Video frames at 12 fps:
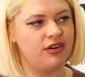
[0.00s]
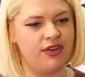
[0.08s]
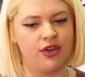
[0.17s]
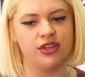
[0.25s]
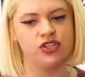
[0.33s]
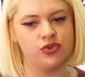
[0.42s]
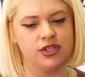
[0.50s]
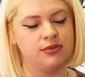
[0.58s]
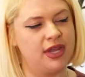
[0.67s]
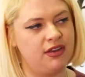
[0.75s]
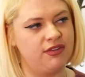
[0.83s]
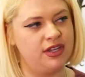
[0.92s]
of health insurance
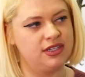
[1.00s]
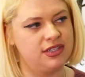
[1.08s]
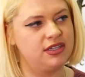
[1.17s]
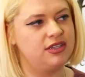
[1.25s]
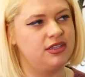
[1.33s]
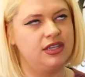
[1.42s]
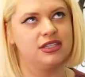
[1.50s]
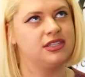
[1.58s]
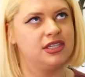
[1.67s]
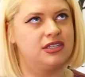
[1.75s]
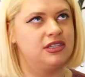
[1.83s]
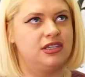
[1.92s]
benefits,
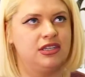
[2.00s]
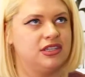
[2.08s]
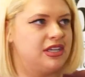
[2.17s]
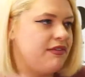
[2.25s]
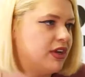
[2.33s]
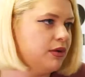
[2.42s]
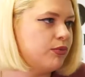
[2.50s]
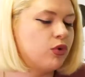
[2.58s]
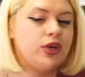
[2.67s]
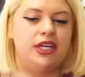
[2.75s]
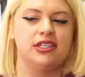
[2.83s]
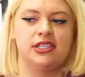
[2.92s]
60 to 70
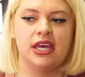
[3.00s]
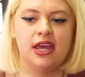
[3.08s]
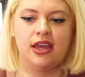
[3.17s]
employees,